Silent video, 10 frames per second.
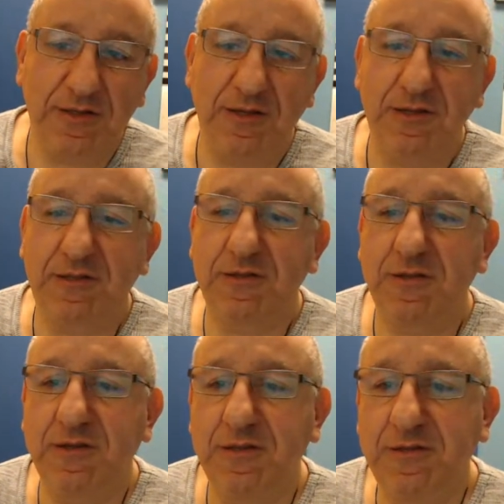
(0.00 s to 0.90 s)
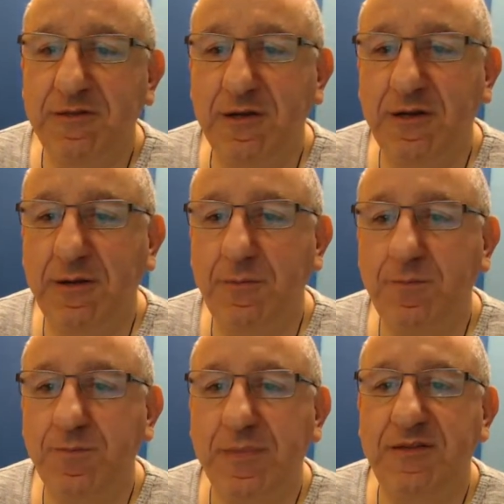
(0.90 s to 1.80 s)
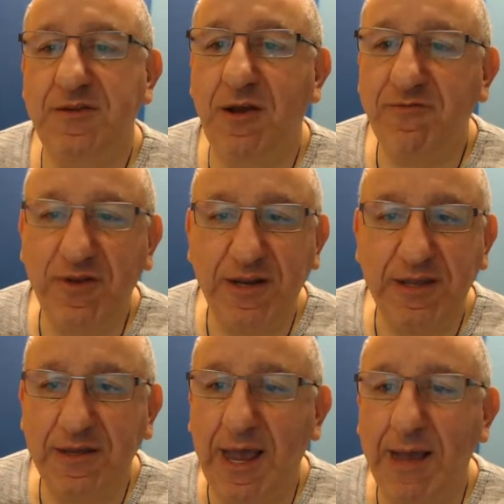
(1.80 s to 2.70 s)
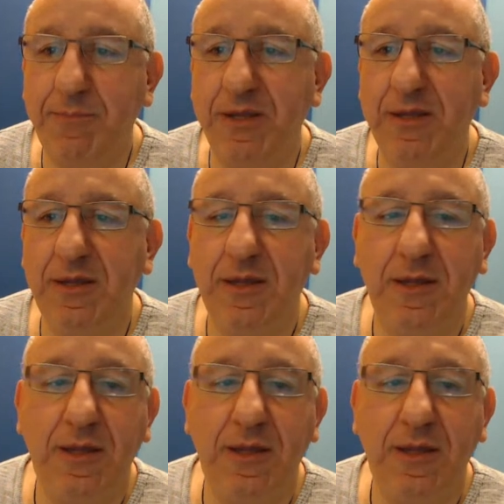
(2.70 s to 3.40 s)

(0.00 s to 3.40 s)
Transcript: It's it's um, it's not feeling happy.